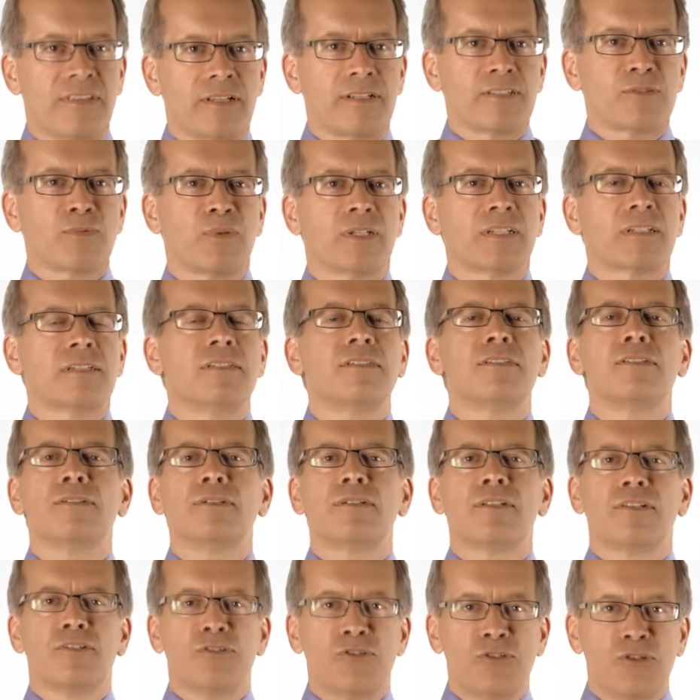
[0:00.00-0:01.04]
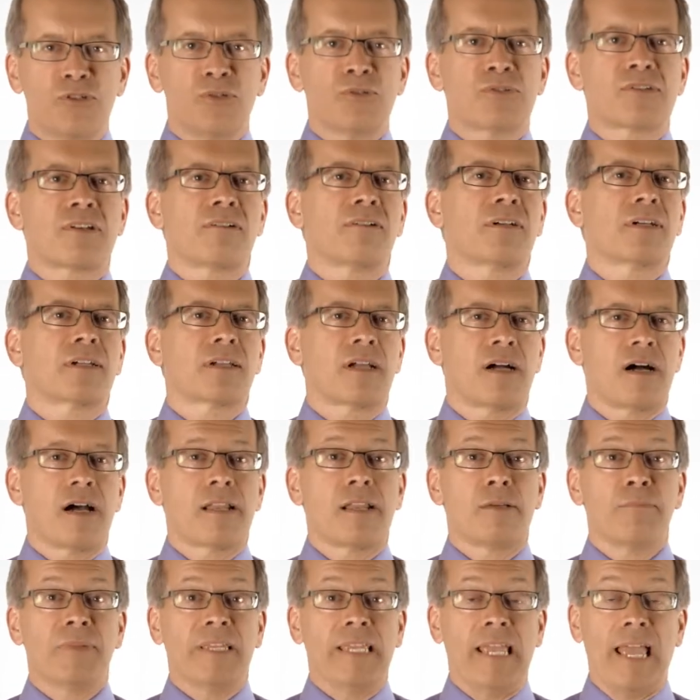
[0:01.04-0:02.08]
things we can do to juice our
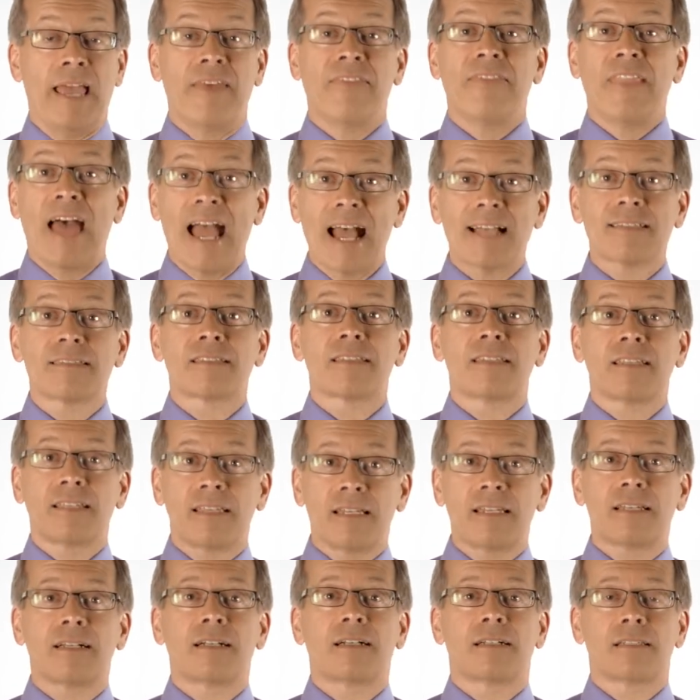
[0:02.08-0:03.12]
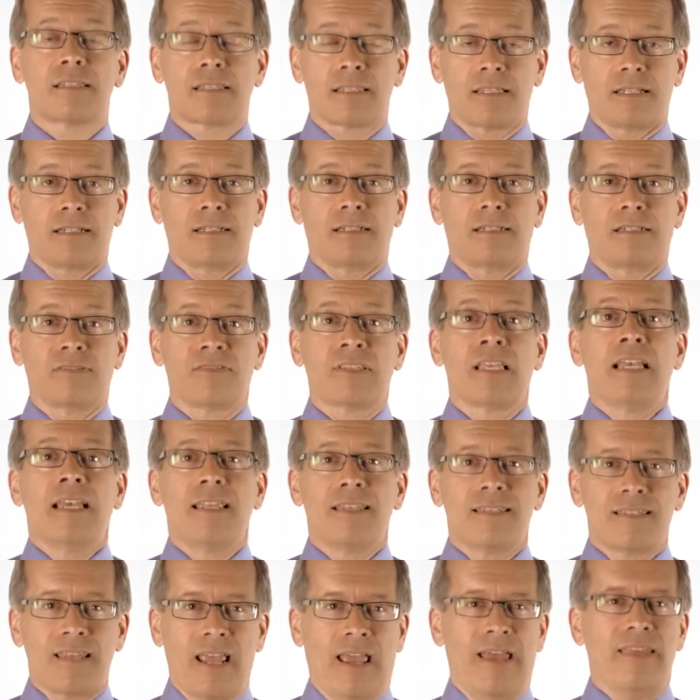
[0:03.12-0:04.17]
economy, and that's to get ourselves
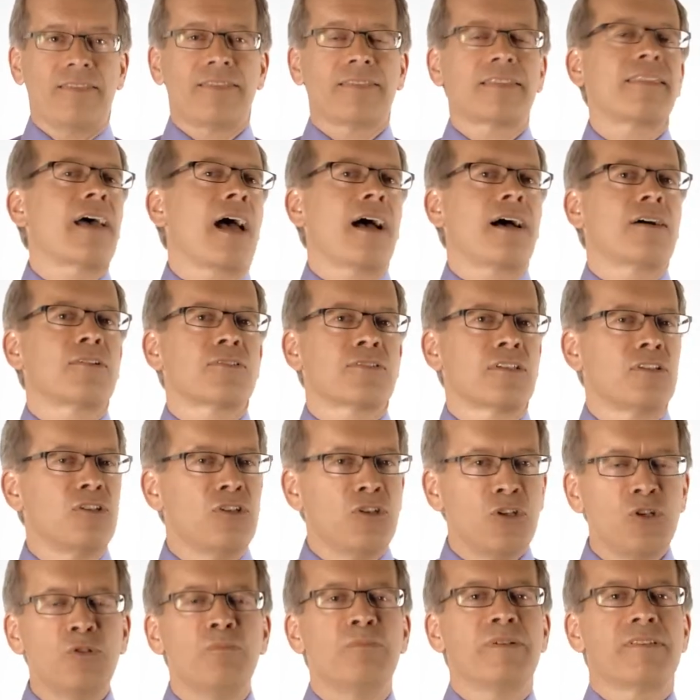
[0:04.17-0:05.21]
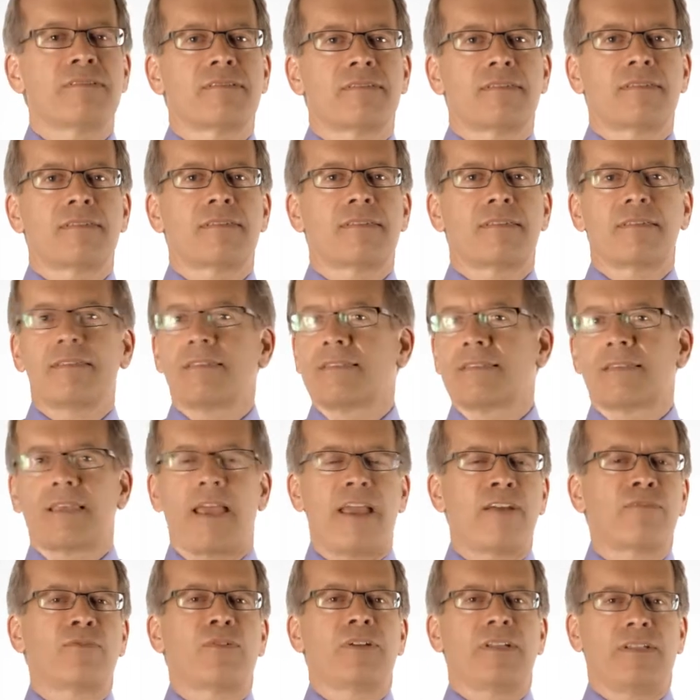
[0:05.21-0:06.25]
10,000 new businesses
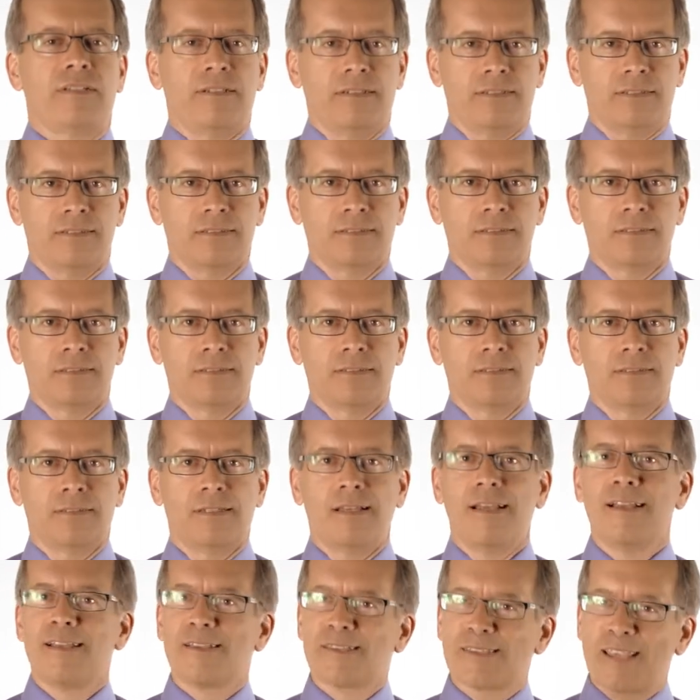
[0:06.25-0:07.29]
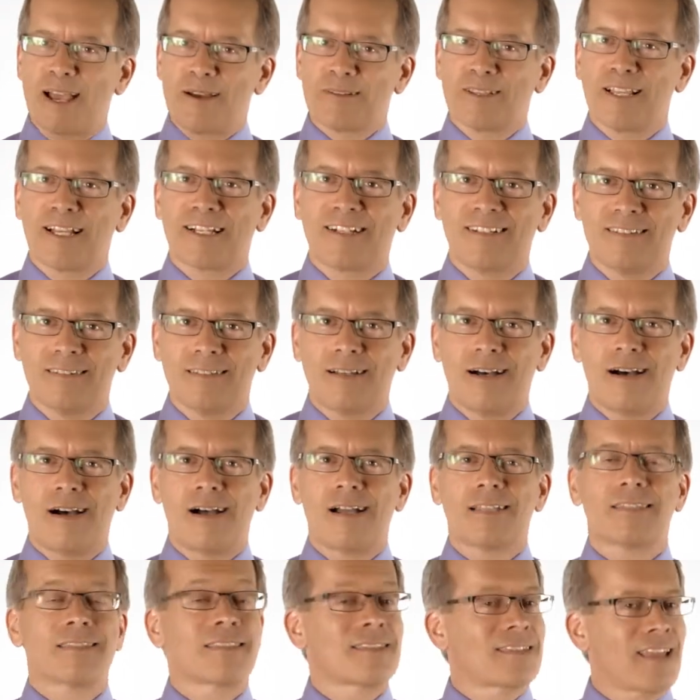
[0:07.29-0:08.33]
every year. Sound like a
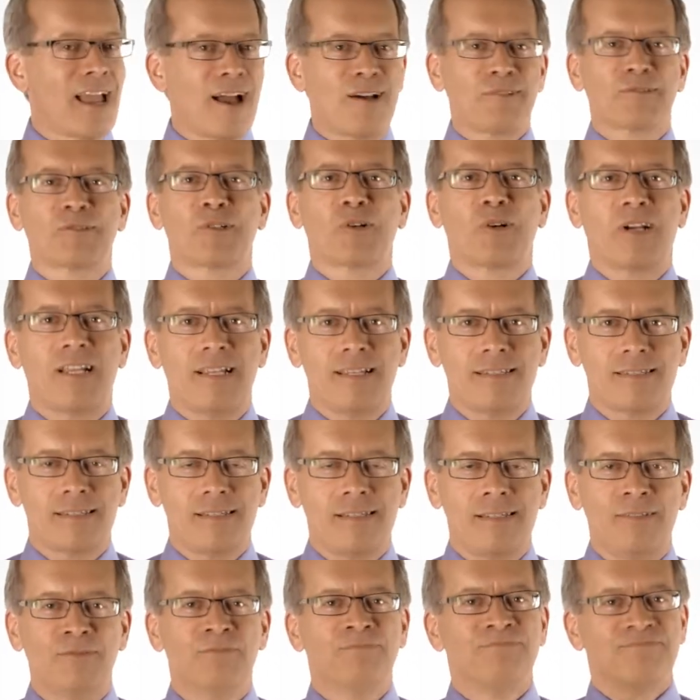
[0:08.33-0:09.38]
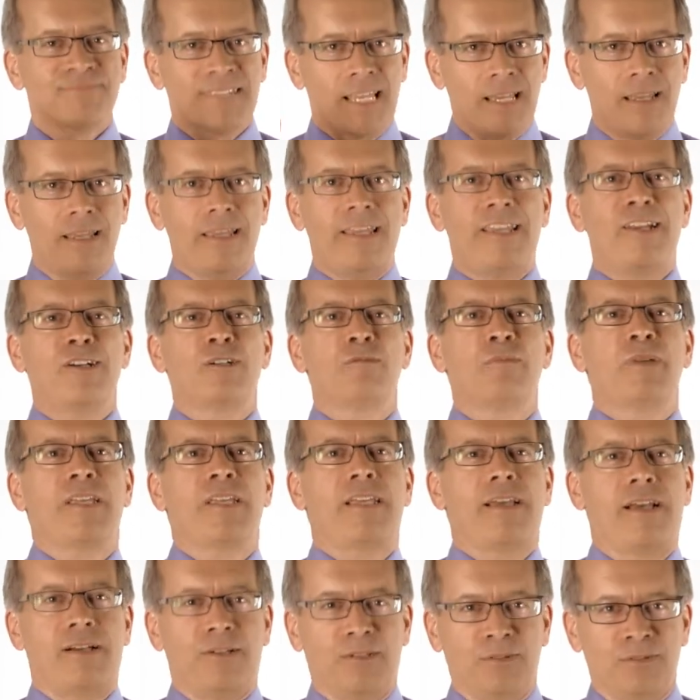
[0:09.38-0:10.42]
lot? Sound crazy? Hear me
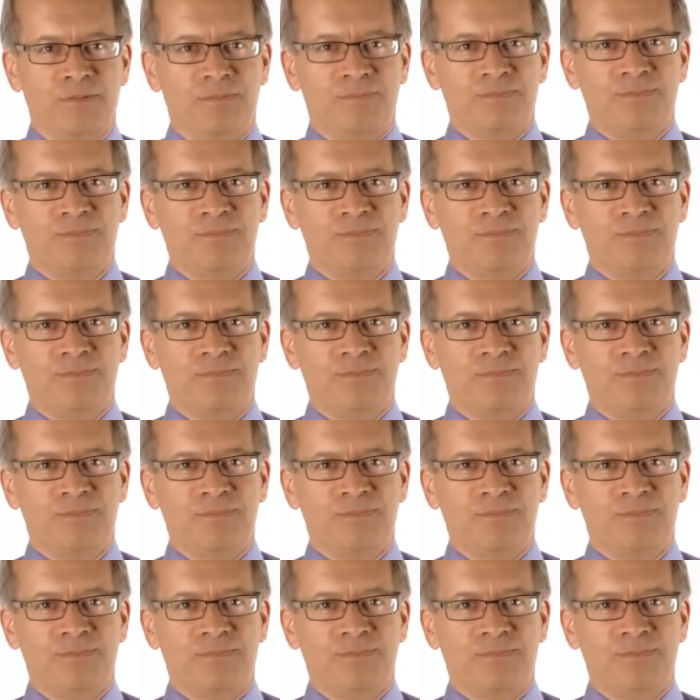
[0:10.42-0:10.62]
out.